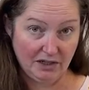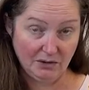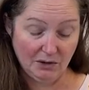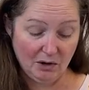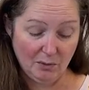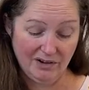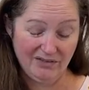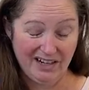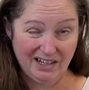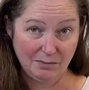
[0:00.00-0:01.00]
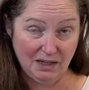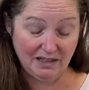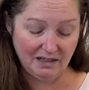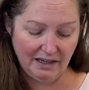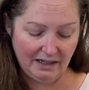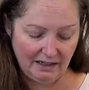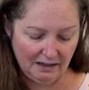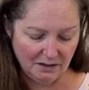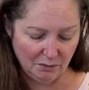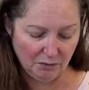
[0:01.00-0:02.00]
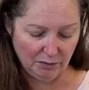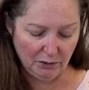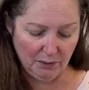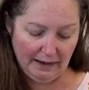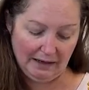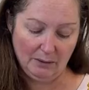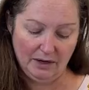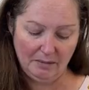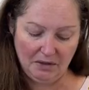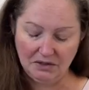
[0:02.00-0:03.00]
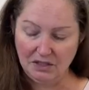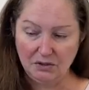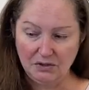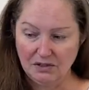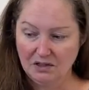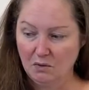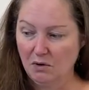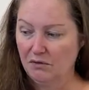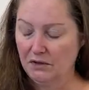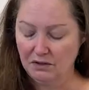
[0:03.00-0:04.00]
so I got one of each, plus I needed some more blue anyway because I use it so often.